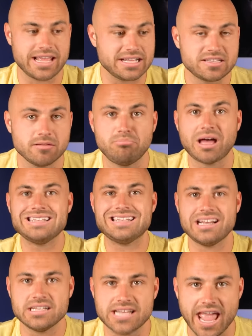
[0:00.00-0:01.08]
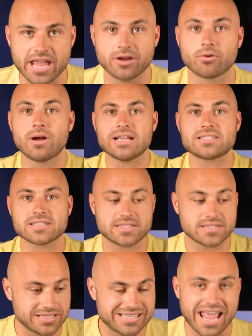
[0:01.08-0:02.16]
It's abundant. Take
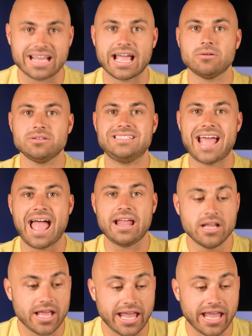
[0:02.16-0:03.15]
risks, take out debt,